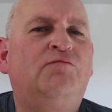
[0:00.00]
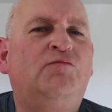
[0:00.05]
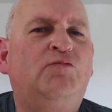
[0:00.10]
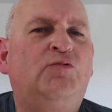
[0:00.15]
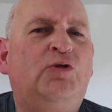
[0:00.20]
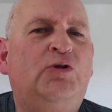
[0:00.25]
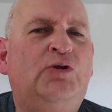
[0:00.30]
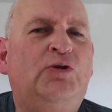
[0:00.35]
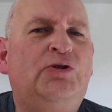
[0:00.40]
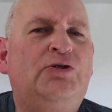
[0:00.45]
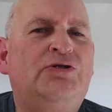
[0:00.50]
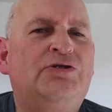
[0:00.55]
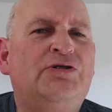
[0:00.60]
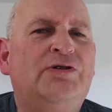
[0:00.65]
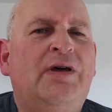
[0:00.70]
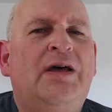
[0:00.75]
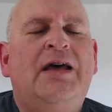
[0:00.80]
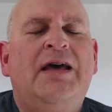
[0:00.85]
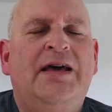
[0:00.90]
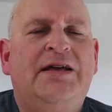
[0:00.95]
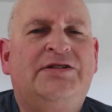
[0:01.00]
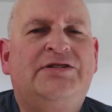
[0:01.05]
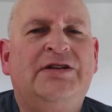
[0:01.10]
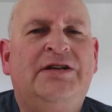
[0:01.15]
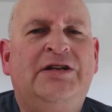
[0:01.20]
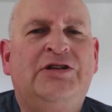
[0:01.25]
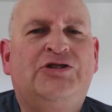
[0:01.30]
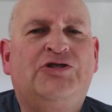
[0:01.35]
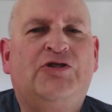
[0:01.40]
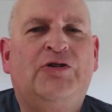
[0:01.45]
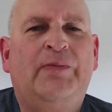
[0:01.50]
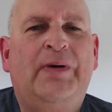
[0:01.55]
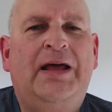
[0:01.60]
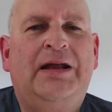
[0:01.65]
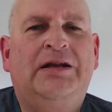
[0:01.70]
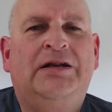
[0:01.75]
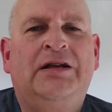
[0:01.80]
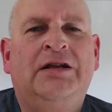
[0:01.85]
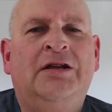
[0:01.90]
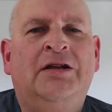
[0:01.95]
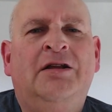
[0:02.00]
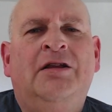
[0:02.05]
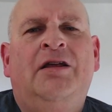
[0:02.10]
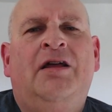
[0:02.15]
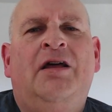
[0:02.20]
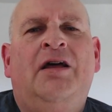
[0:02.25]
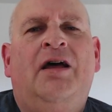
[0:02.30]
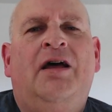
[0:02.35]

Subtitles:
words. It's an instrumental.